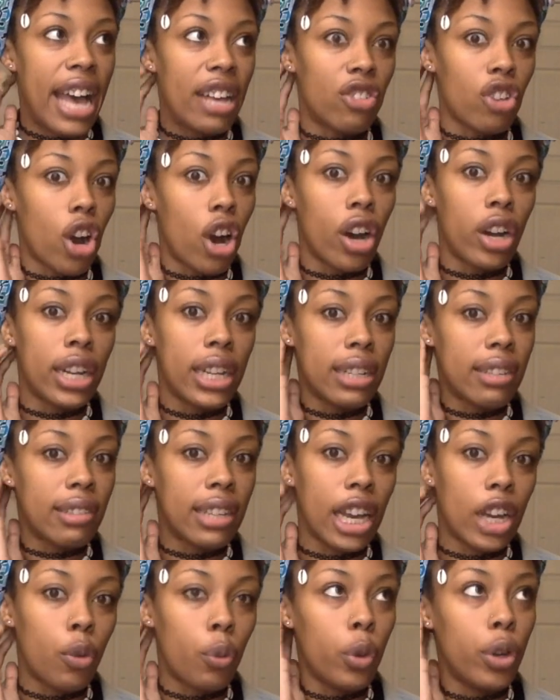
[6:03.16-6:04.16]
as artists,
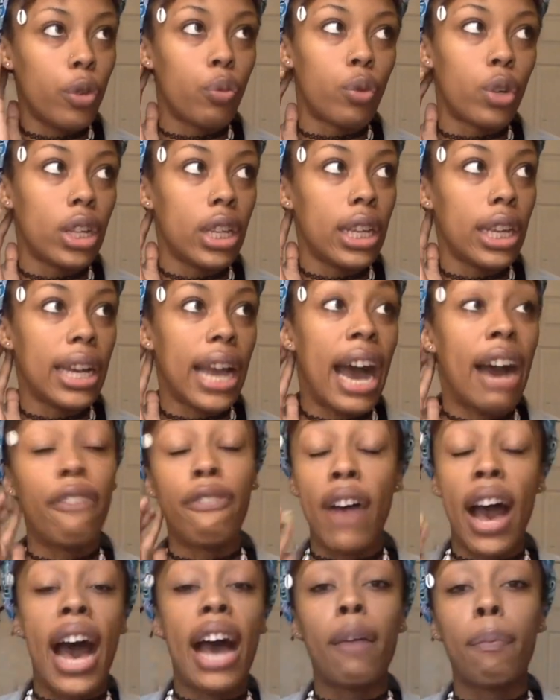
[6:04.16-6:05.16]
like we really,
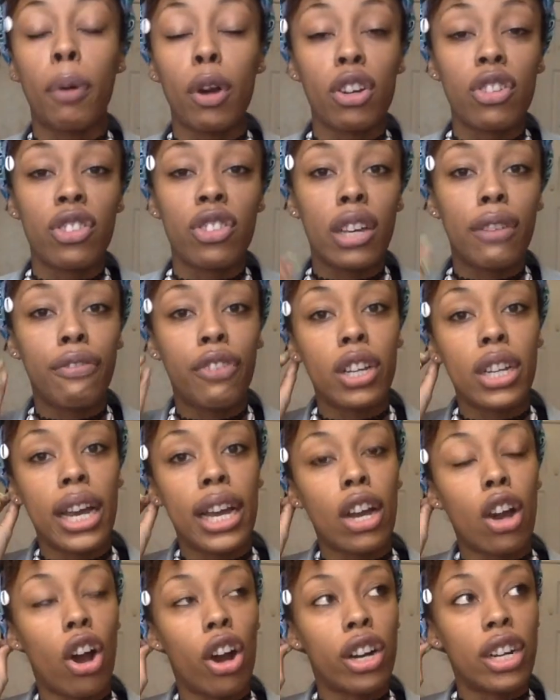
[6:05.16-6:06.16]
I personally feel
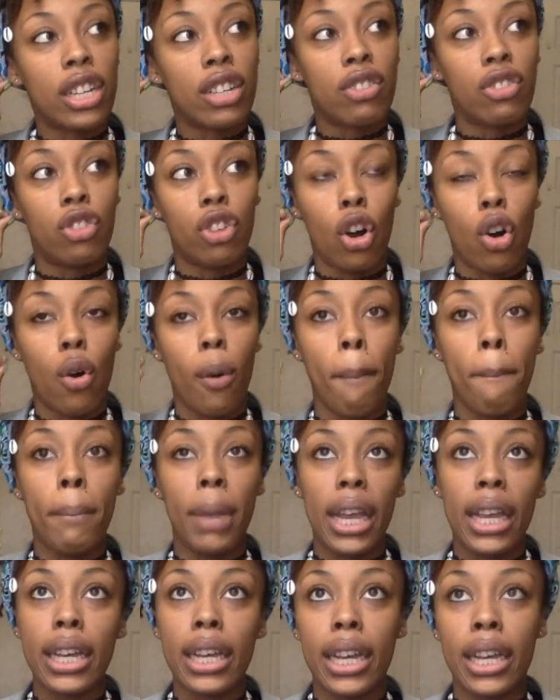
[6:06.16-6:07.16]
like artists don't
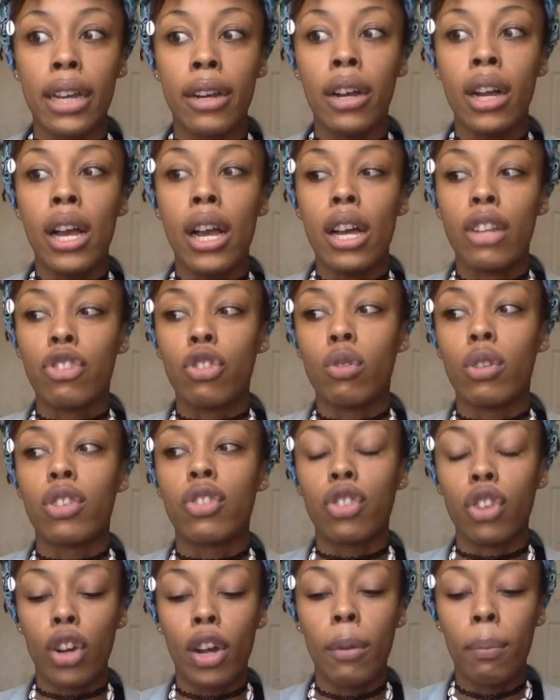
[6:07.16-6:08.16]
make it to a
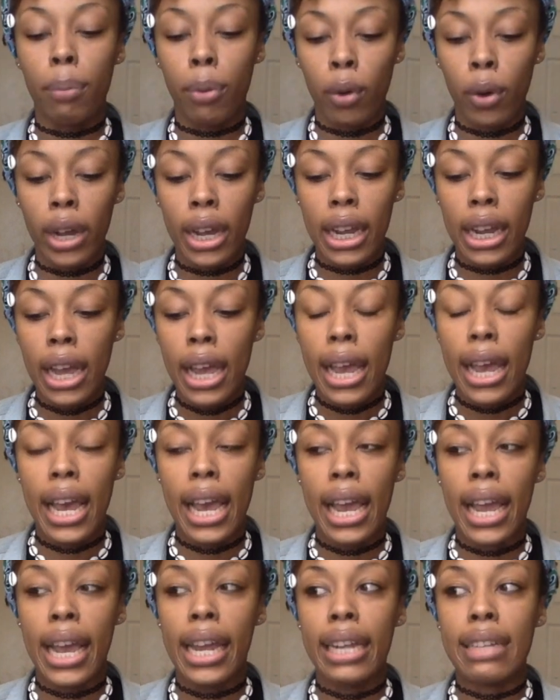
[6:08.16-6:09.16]
certain point.
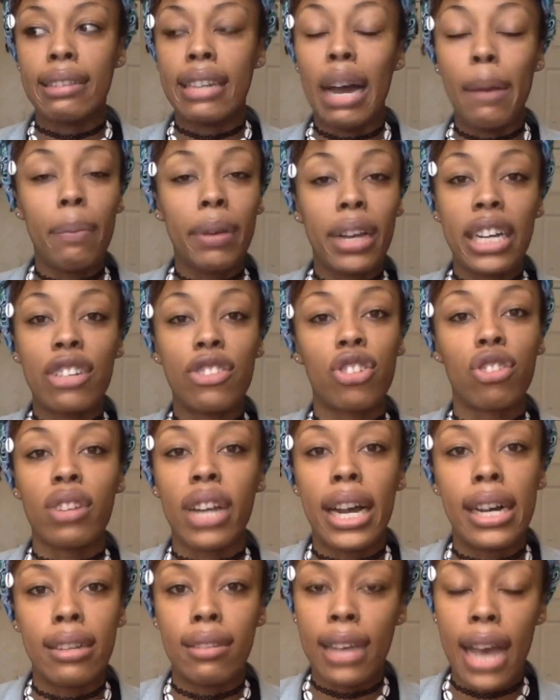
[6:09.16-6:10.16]
And it's not because they're
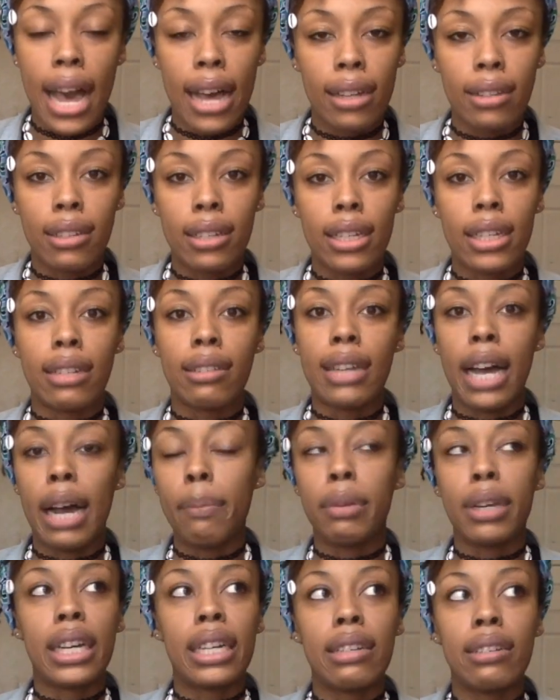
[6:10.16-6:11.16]
not talented. It's
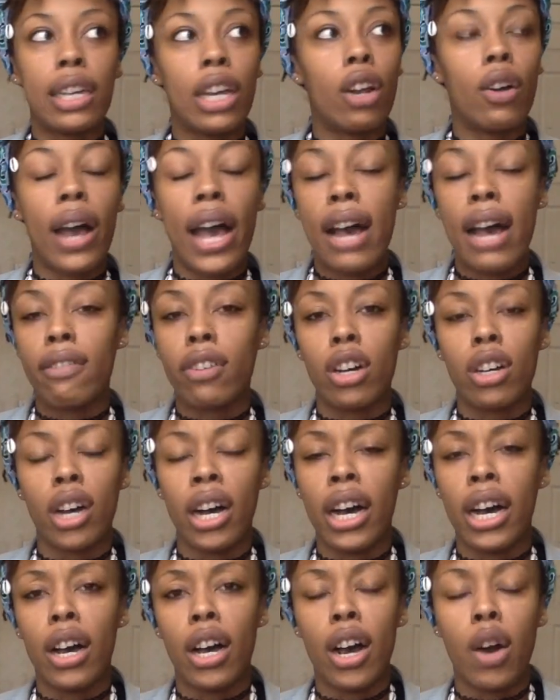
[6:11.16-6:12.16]
not because they don't have
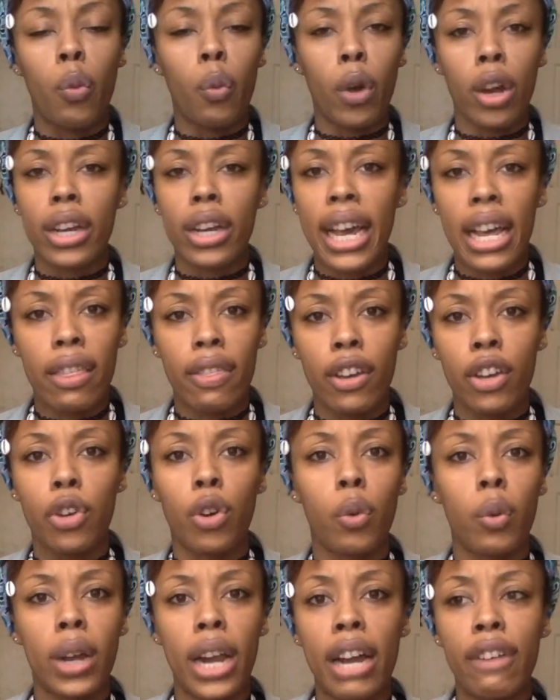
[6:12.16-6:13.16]
a work ethic
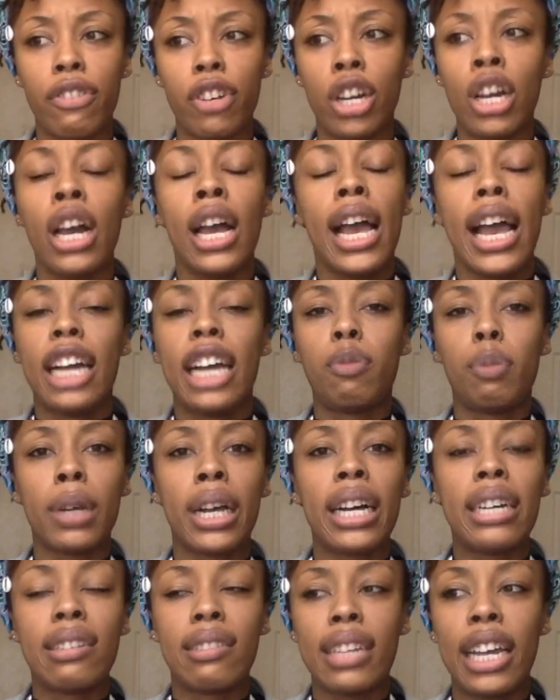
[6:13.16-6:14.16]
or whatever. It's
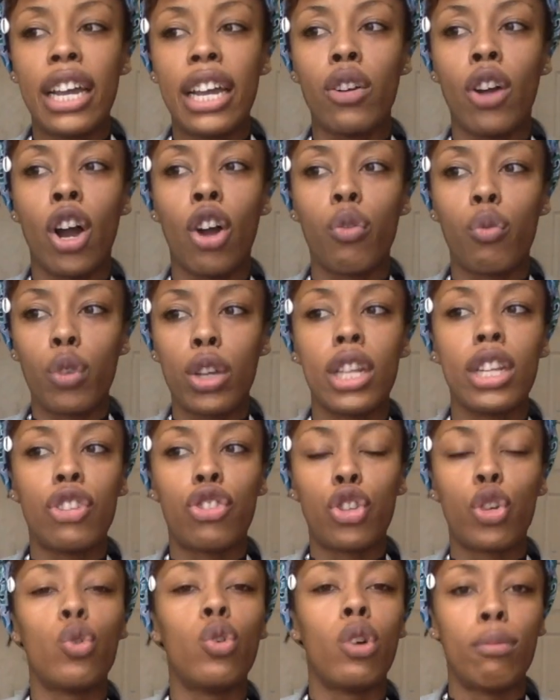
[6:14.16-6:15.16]
because they are really
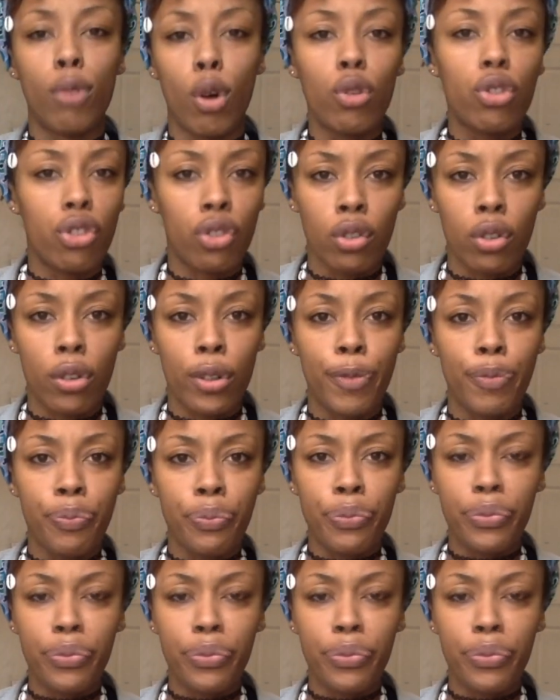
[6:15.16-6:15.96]
too emotional.